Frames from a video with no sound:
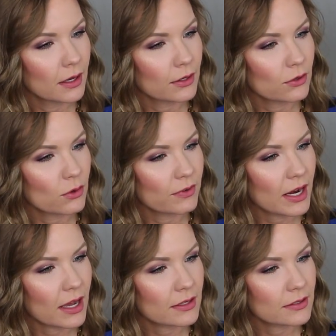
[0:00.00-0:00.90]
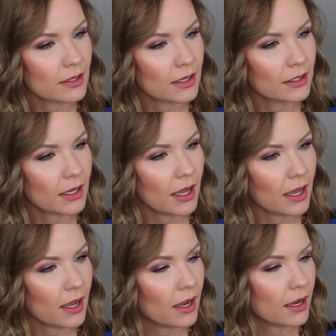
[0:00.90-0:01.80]
I don't know if it has like
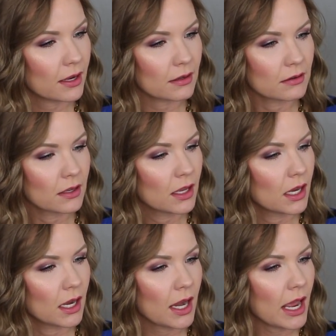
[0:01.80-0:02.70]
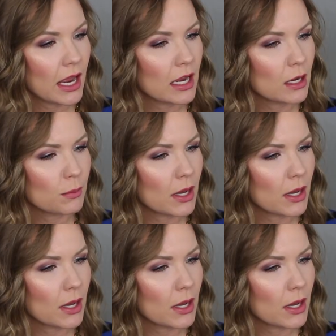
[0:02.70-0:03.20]
a name.